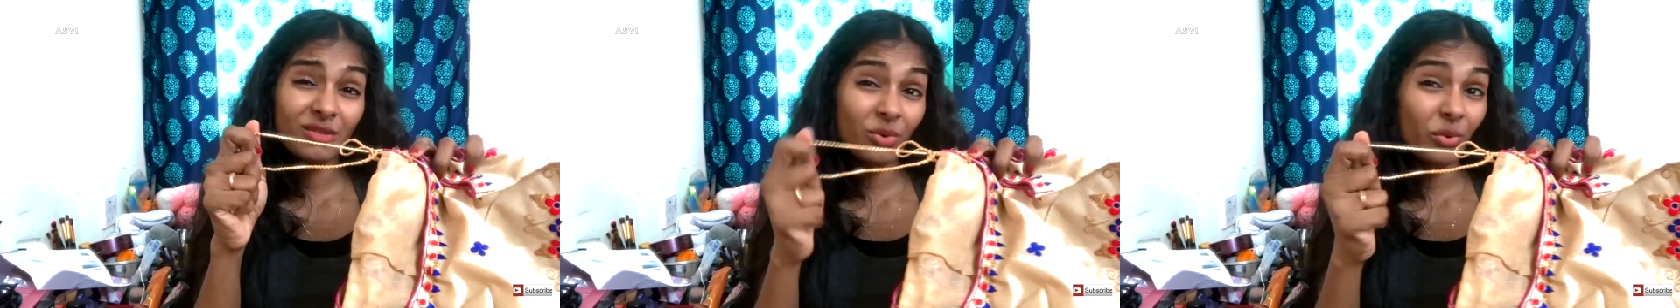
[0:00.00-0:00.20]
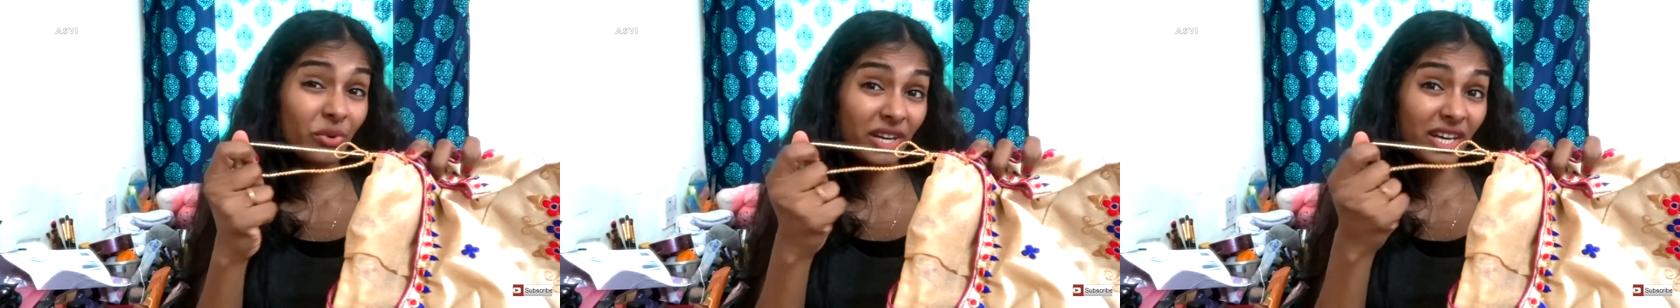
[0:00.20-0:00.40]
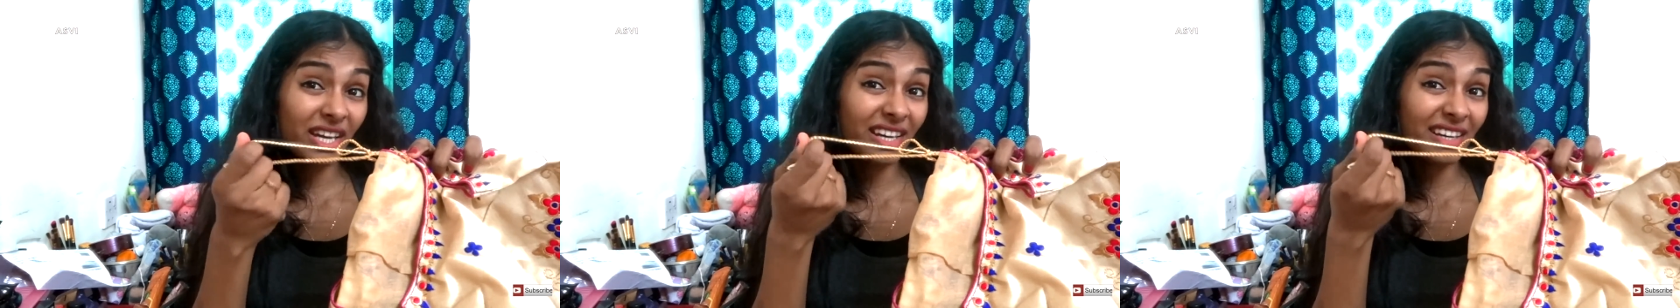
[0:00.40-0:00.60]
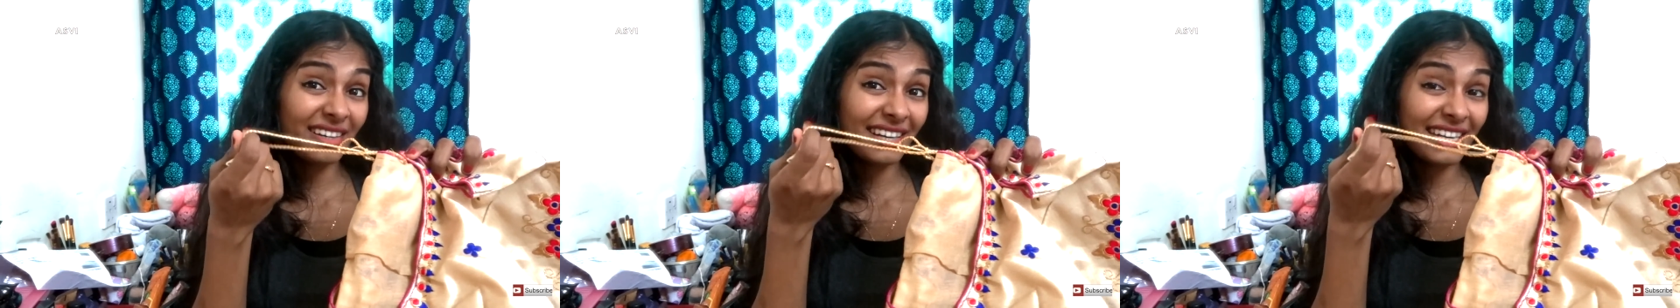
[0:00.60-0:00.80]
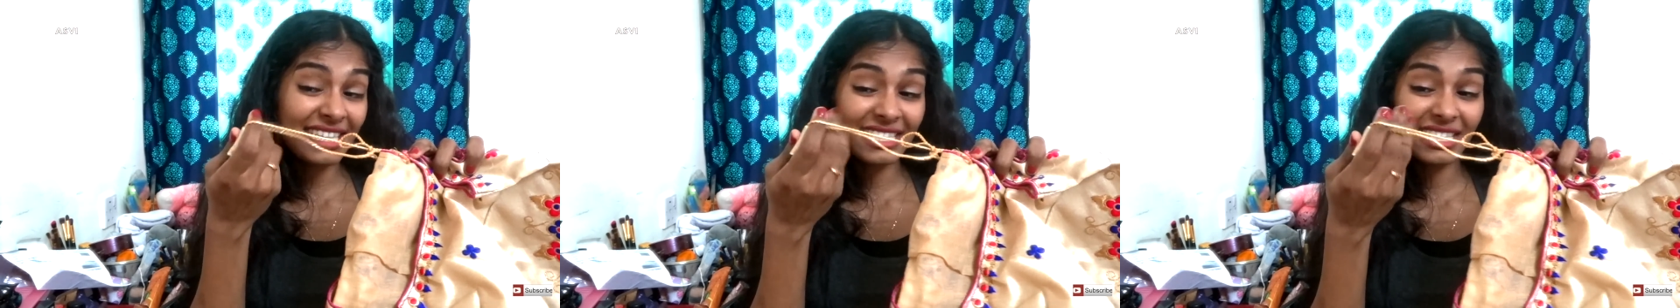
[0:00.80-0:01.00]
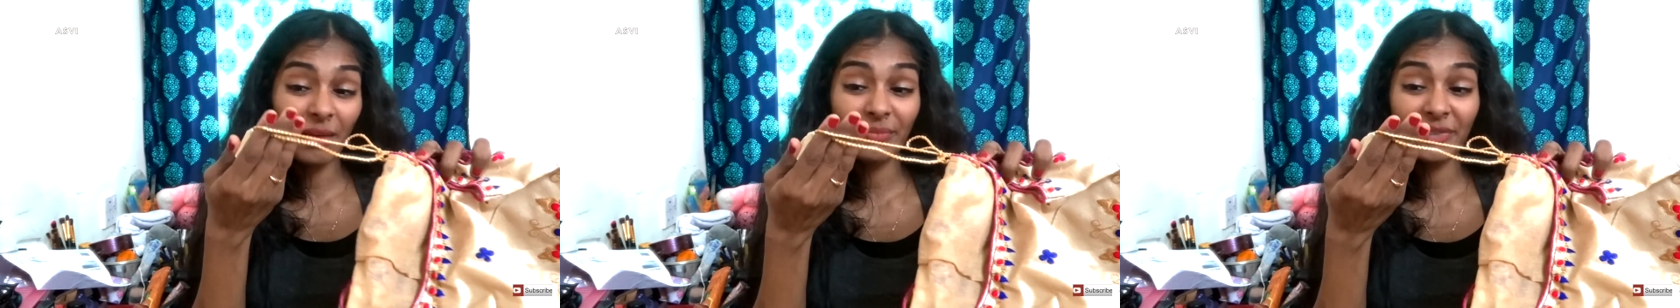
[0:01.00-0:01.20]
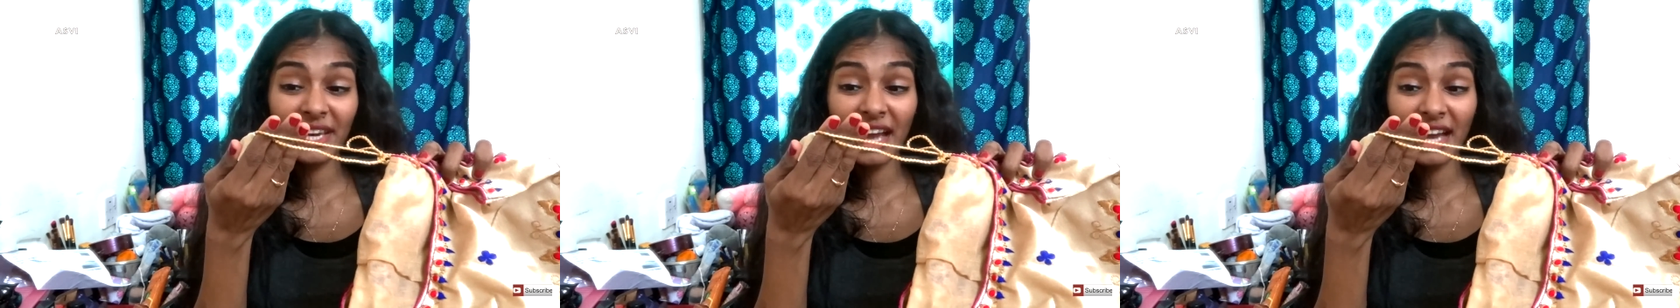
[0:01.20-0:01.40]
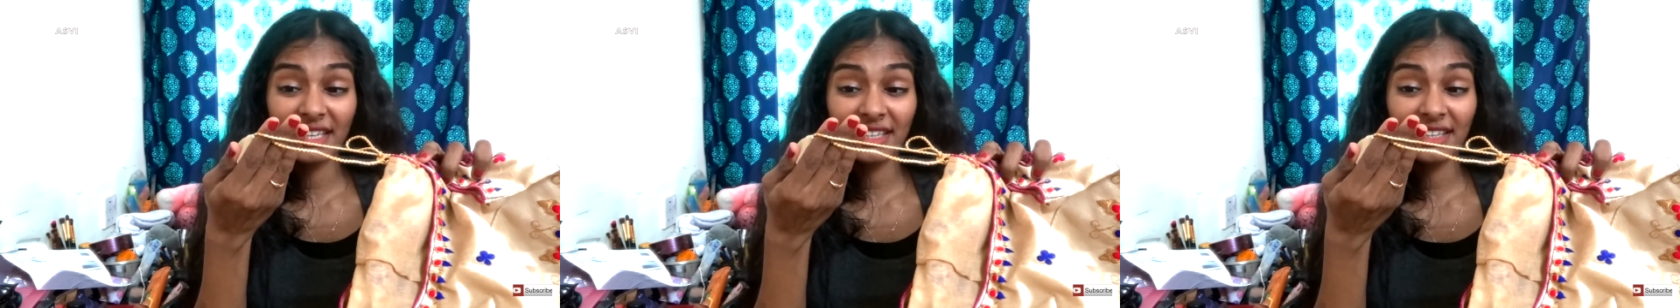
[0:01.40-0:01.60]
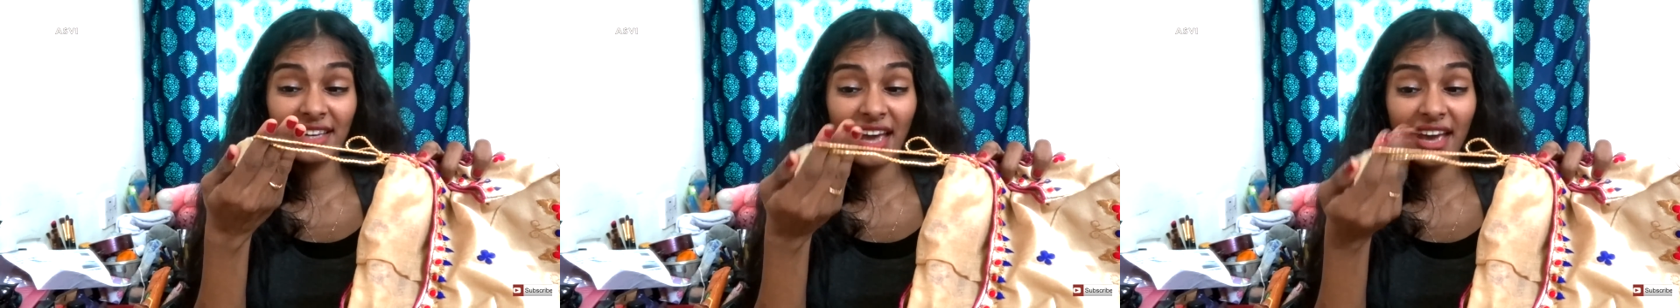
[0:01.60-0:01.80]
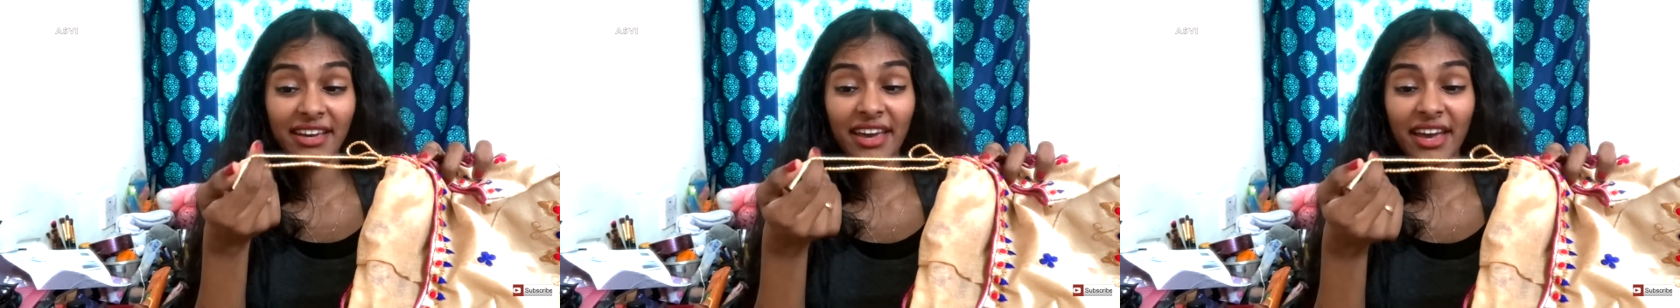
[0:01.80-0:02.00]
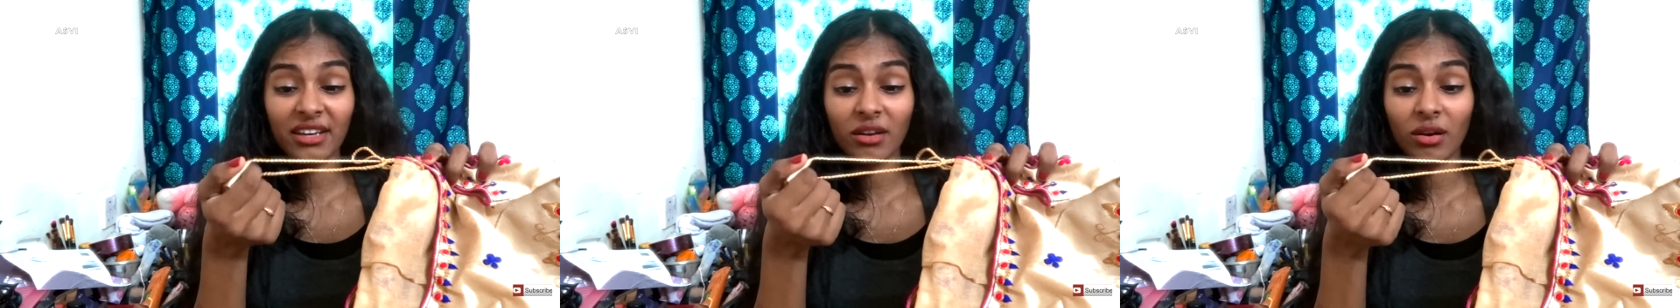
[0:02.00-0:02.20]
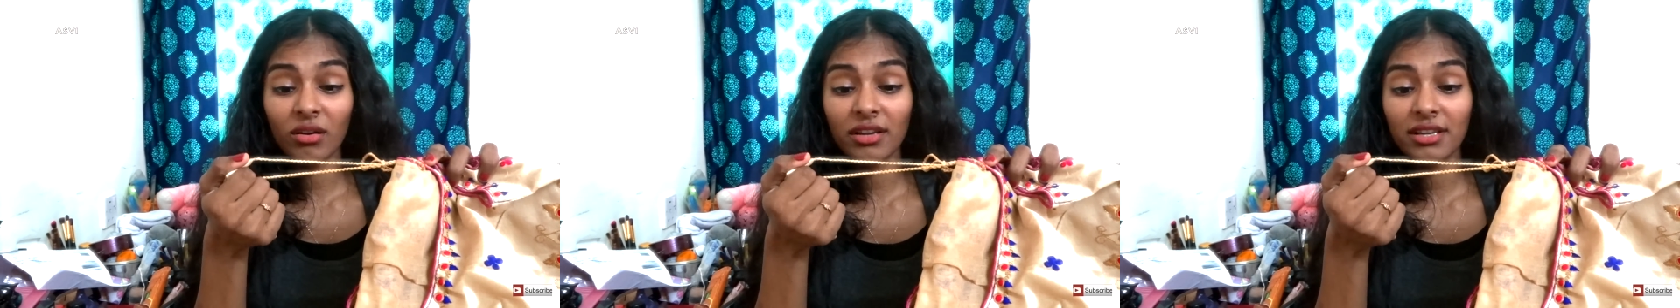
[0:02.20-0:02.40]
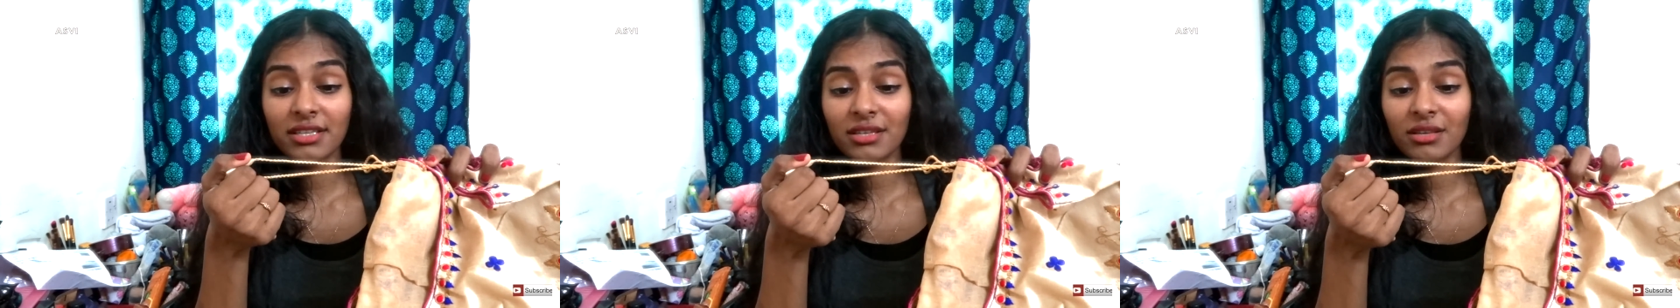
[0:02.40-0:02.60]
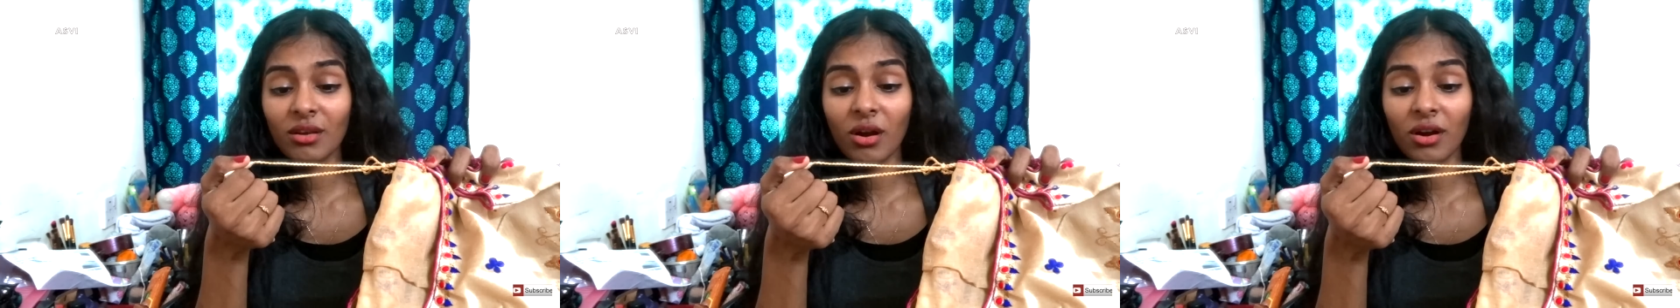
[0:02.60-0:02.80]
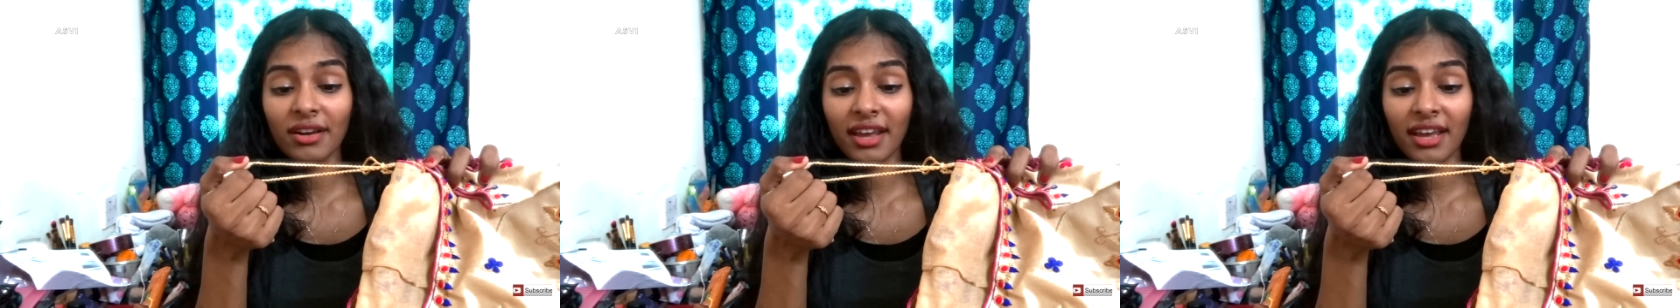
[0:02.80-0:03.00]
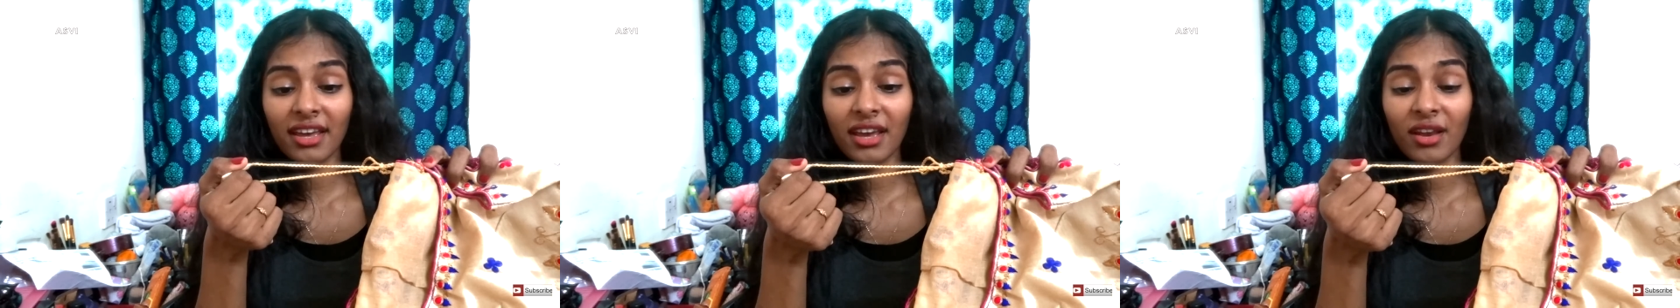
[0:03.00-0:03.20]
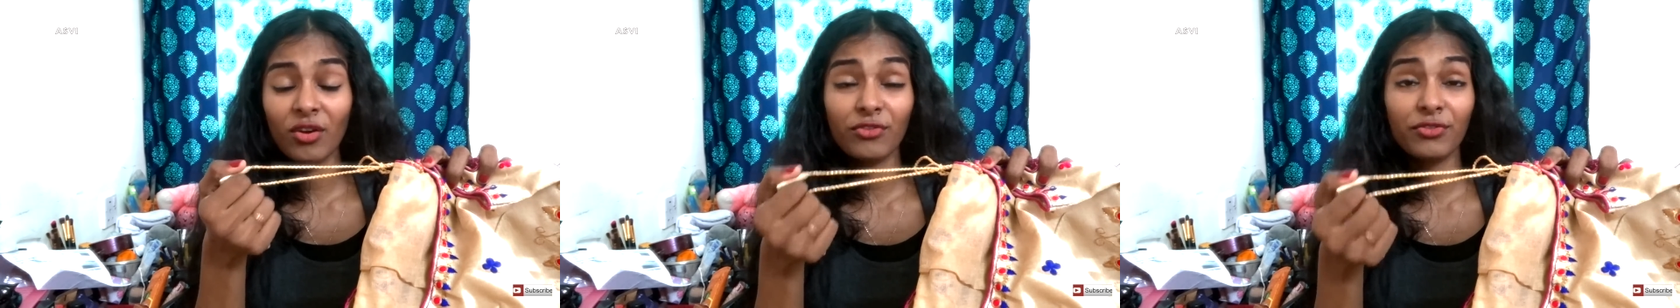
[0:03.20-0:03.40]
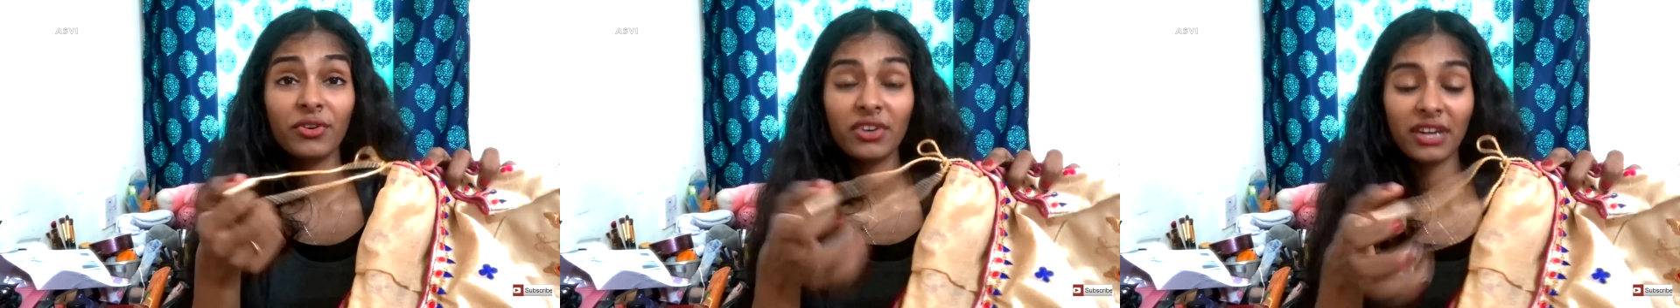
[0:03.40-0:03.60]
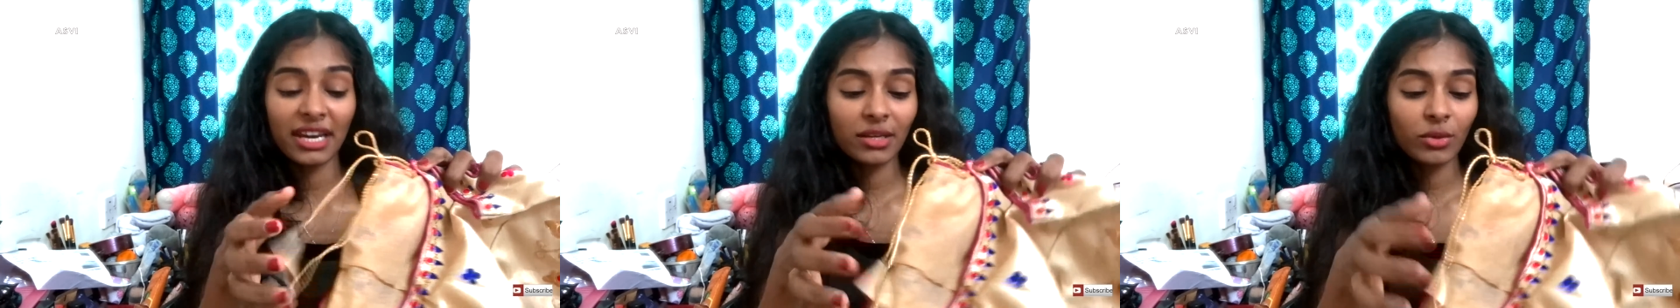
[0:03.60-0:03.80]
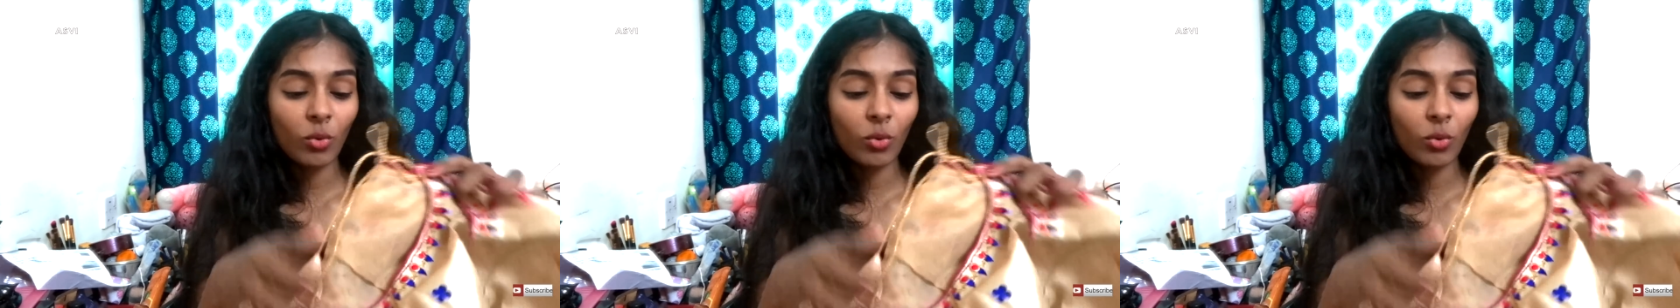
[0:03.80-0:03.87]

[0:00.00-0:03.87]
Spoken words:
Dori is something I didn't like at all. It's not again of great